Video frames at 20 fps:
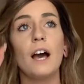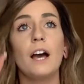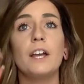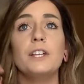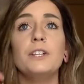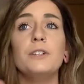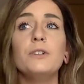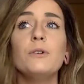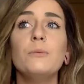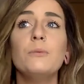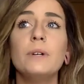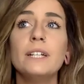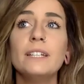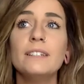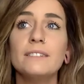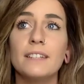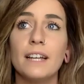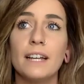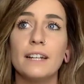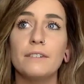You don't want to
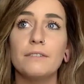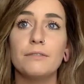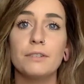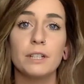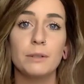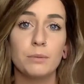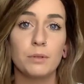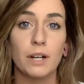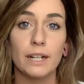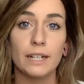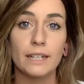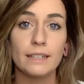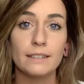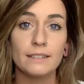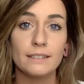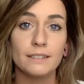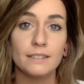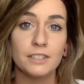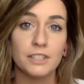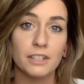send free
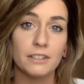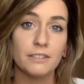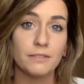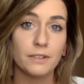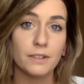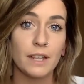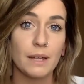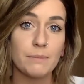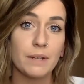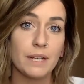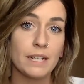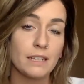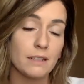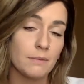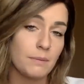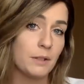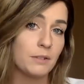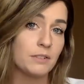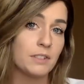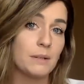products just for them getting the
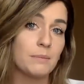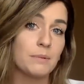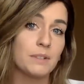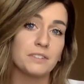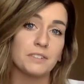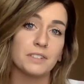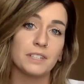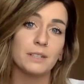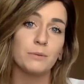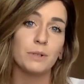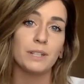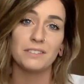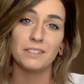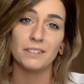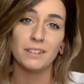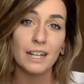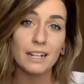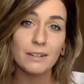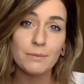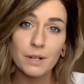post up, because you're going to waste a
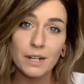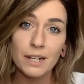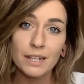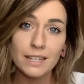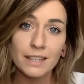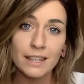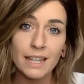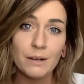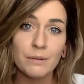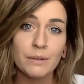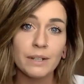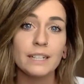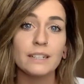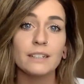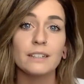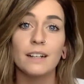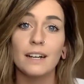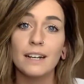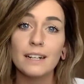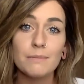lot of product that way and a
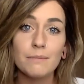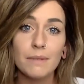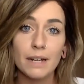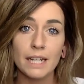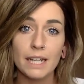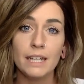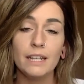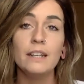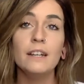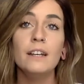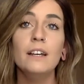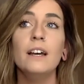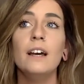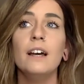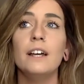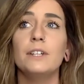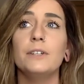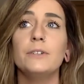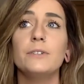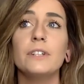lot of money.
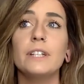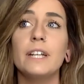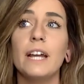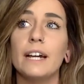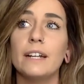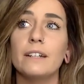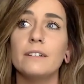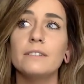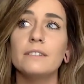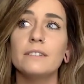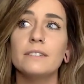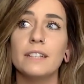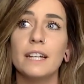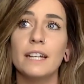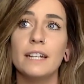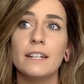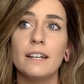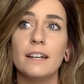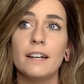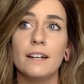Usually I don't
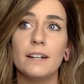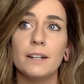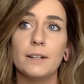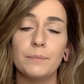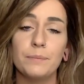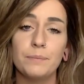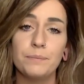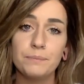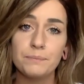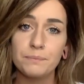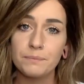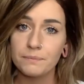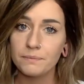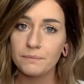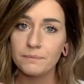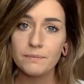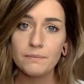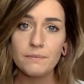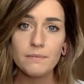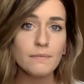send
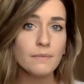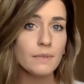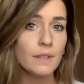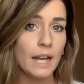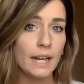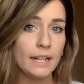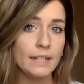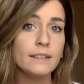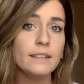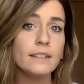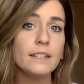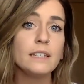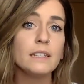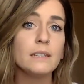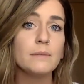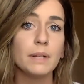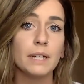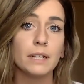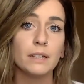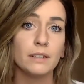anything in the
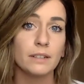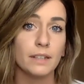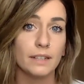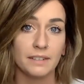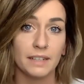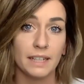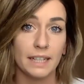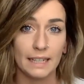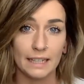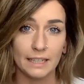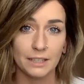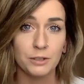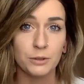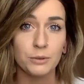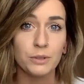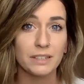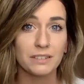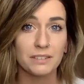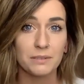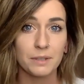mail unless I get like 2
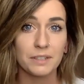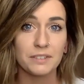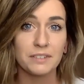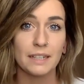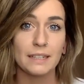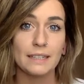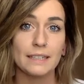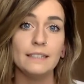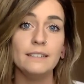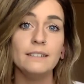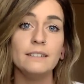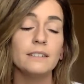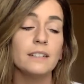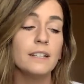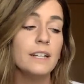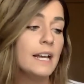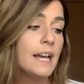customers at least.